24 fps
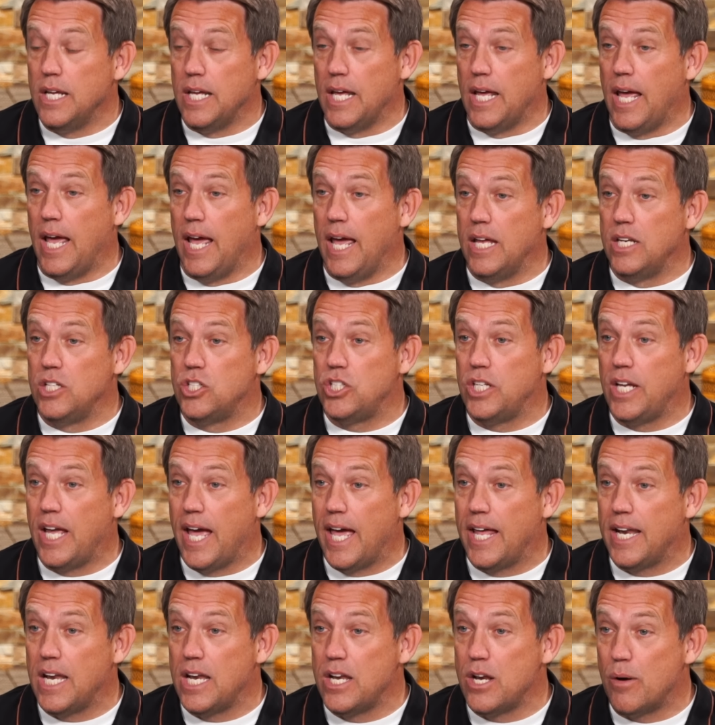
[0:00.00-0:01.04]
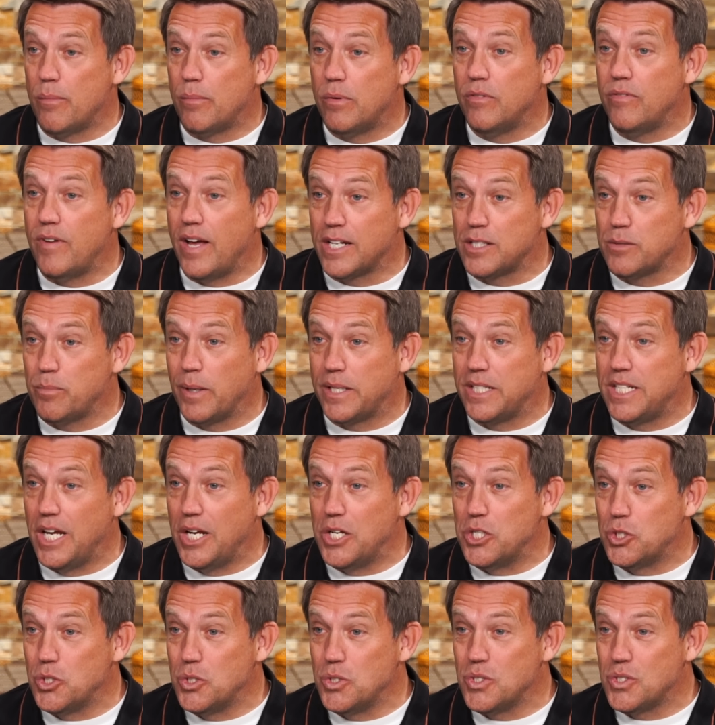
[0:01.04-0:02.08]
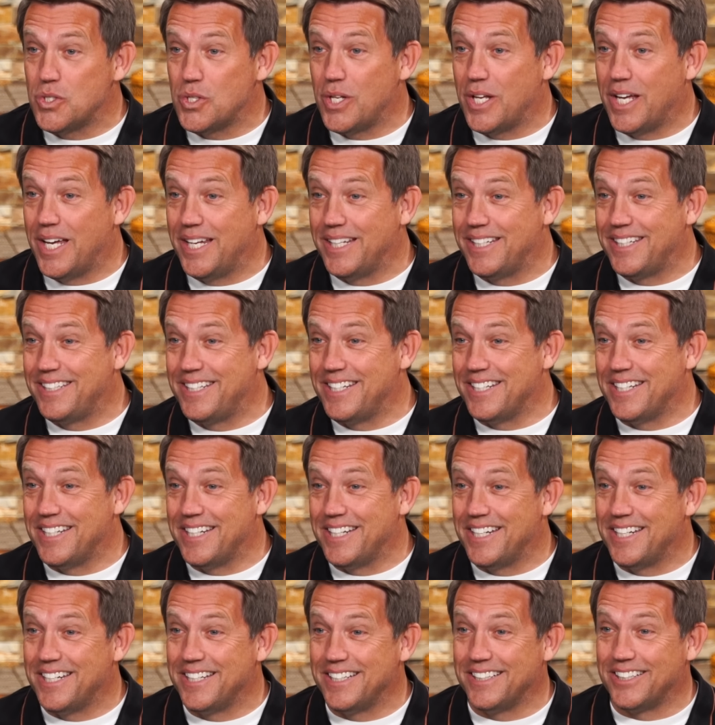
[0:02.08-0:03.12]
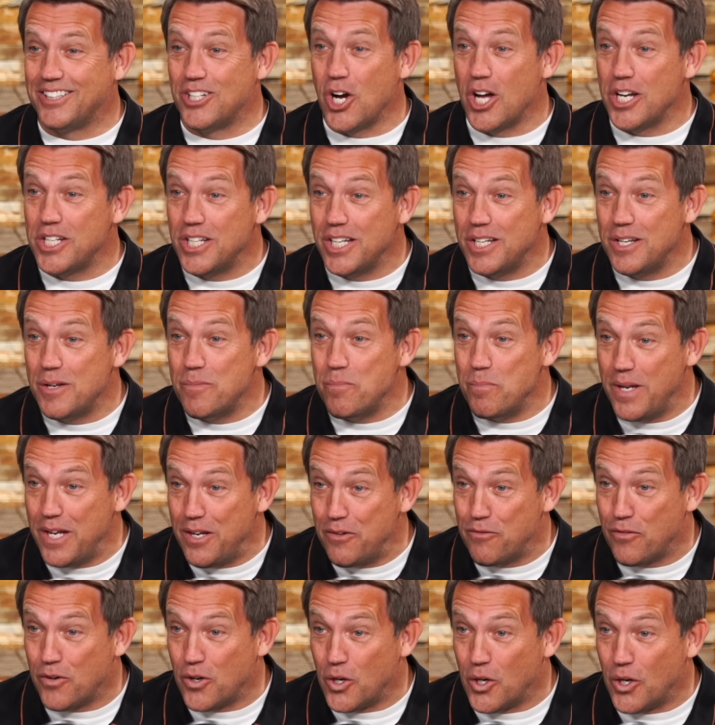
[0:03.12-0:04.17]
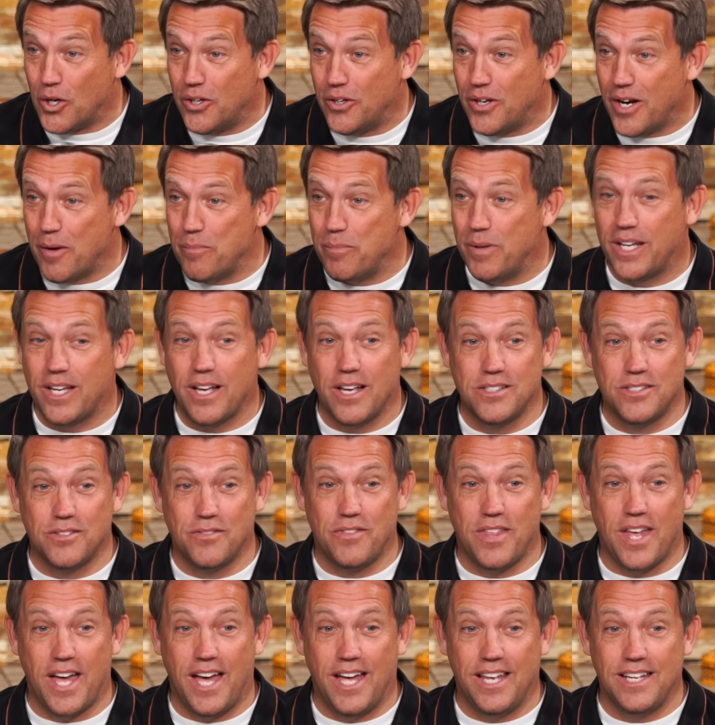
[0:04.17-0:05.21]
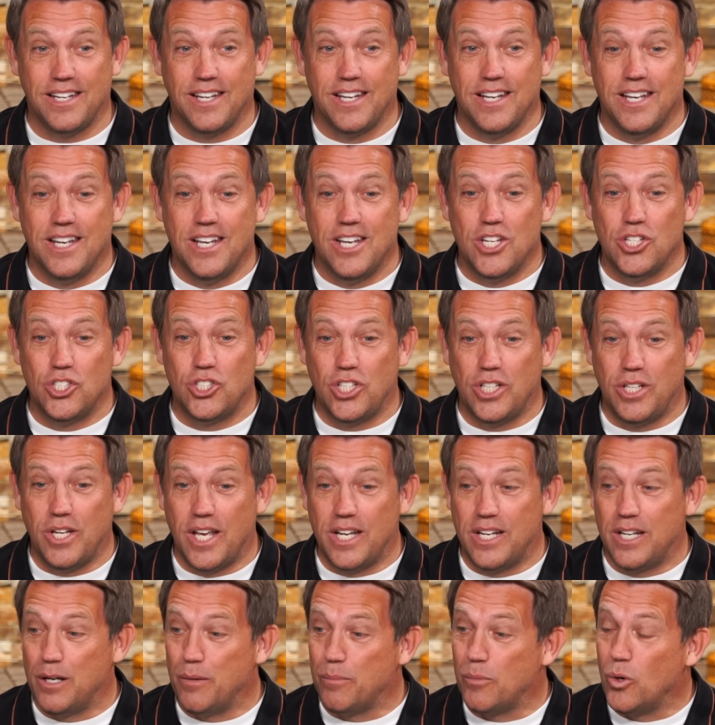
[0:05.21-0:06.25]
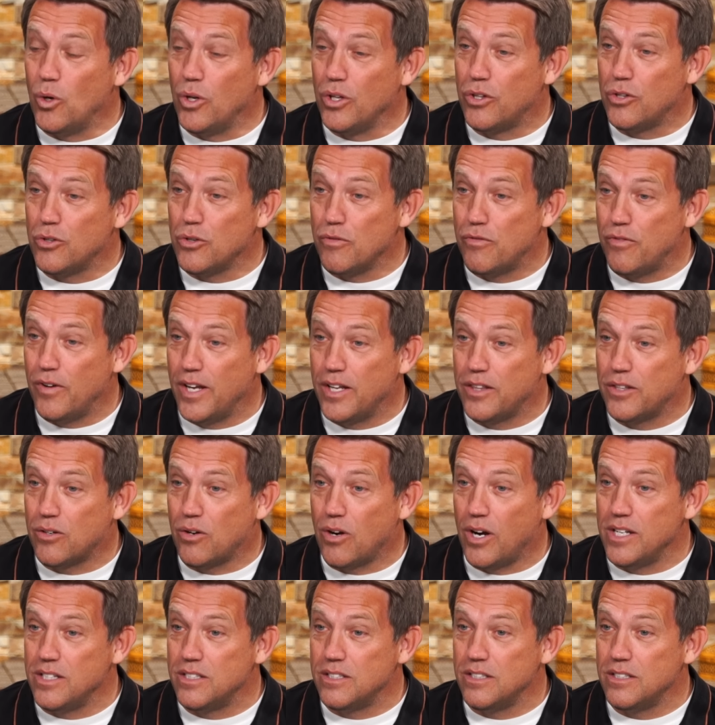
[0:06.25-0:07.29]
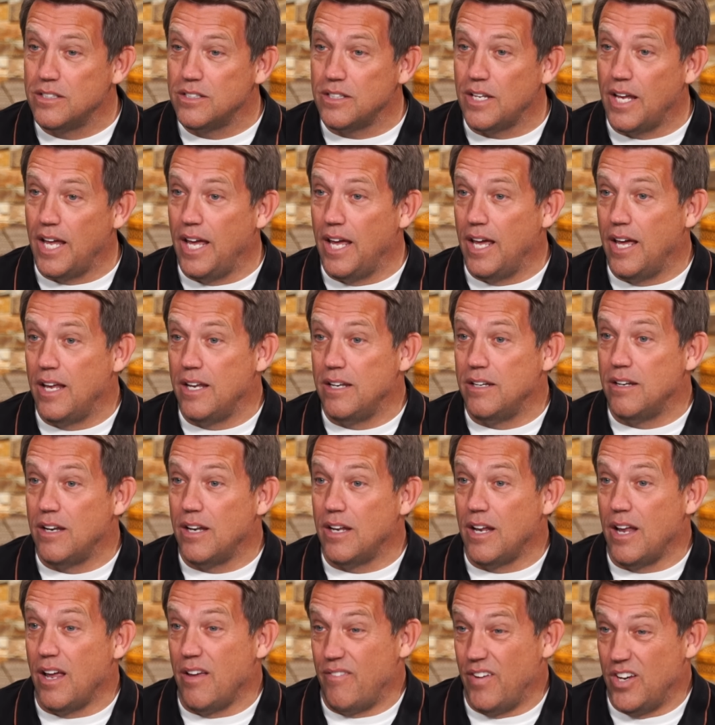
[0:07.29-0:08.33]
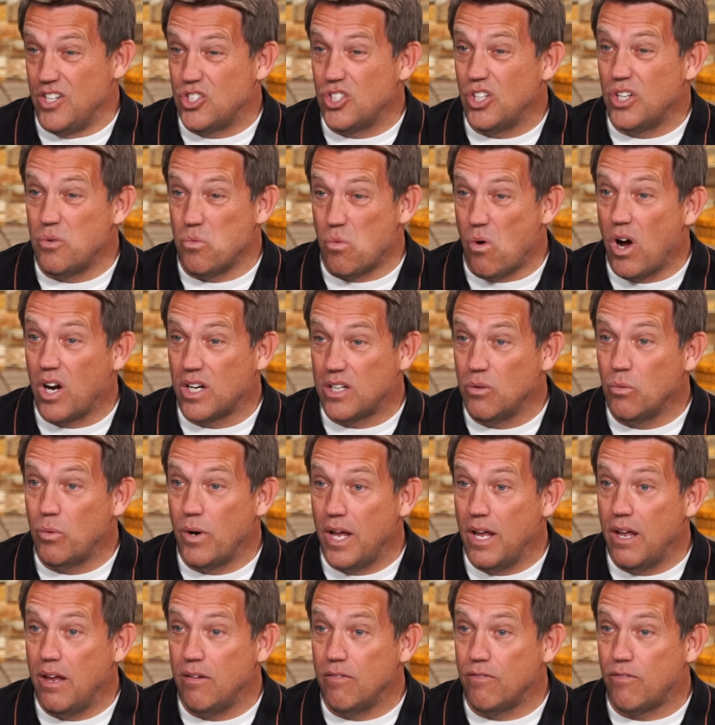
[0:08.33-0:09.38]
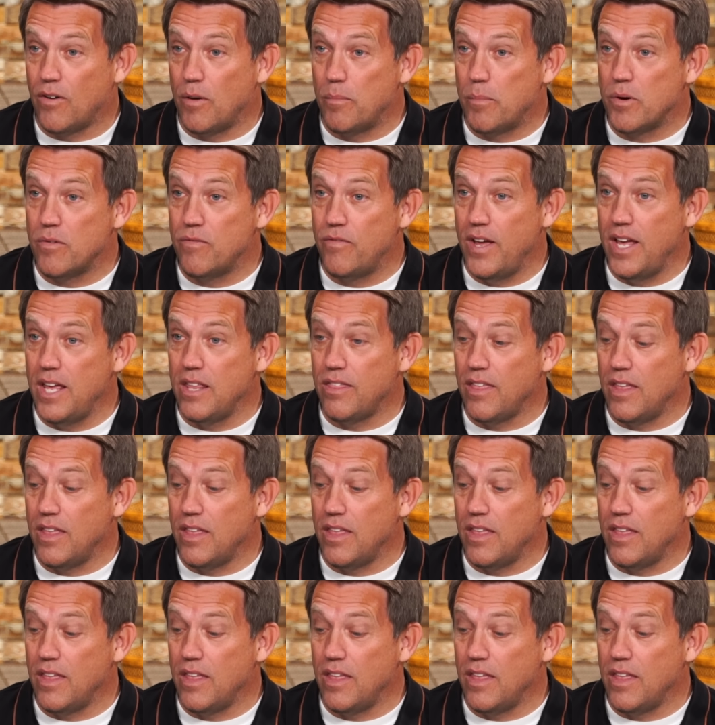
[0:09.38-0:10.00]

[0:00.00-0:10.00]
And she had a number of expectations that uh, God didn't meet for her. And because of that, she ended up going through a faith crisis and eventually walked away from her faith.